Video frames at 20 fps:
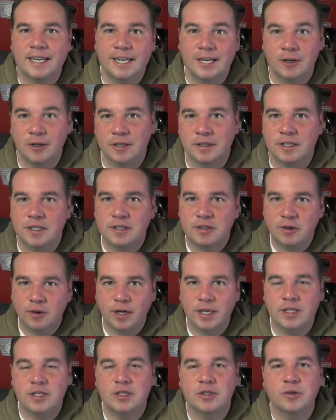and hearing this
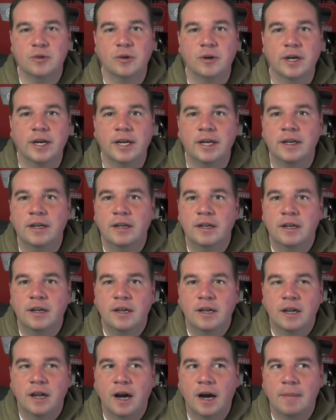great story
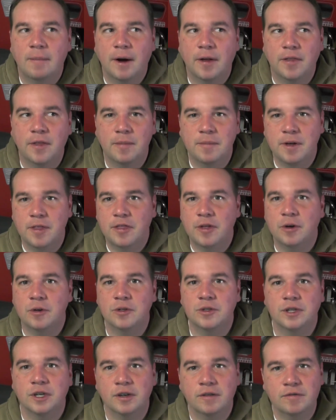about the
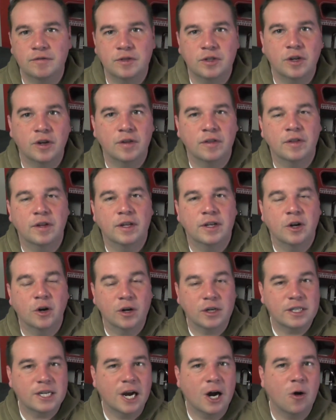mythos of D- the
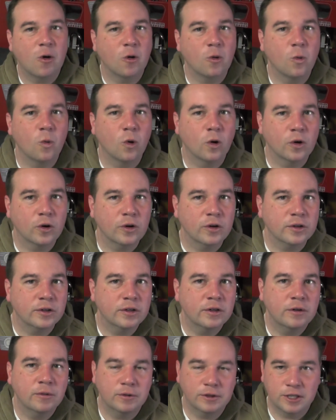Dark Tower world,
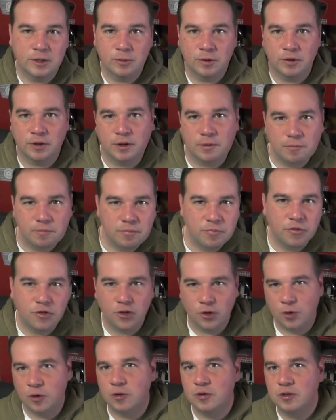which is what the
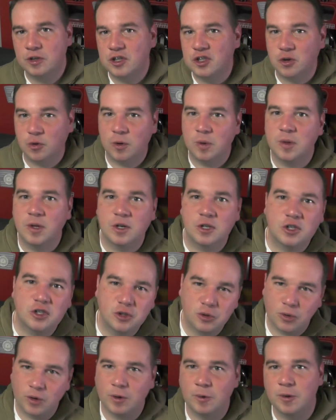third, the story within a
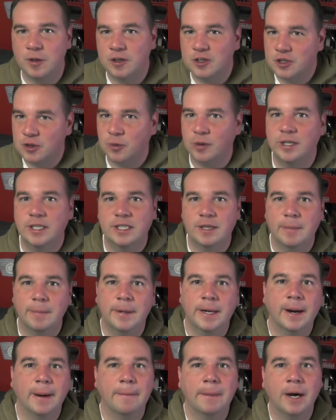story within the story ends up
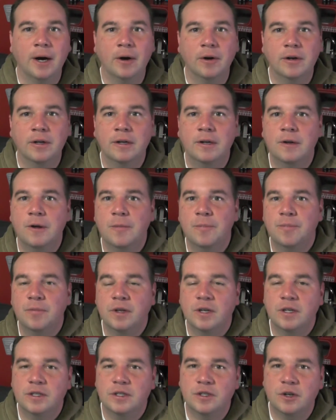being about.
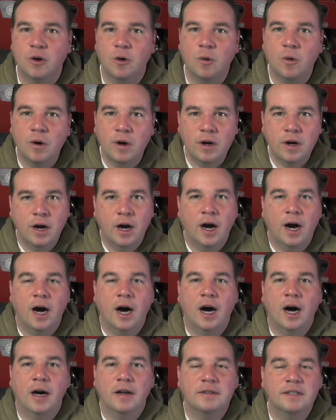So,
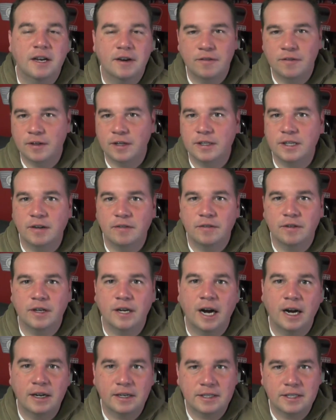uh, definitely, definitely,
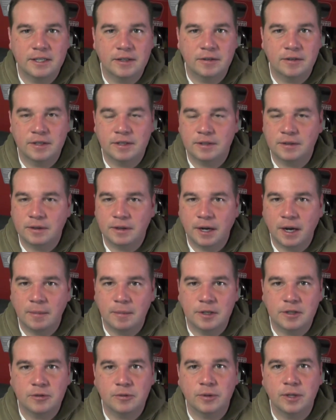I consider this a, a
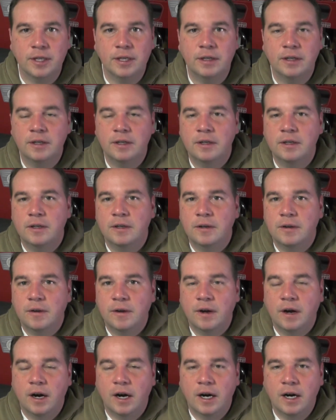must read.
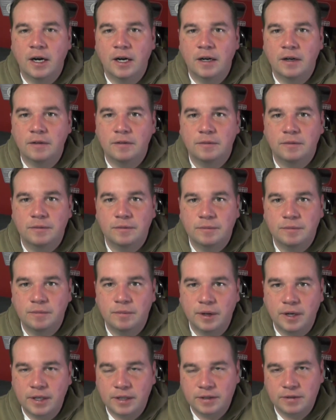Uh,
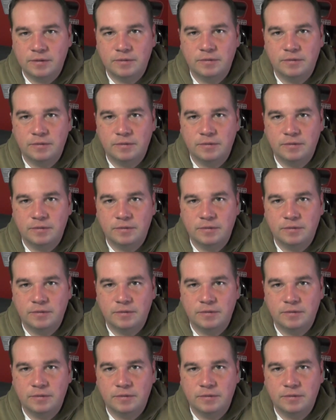but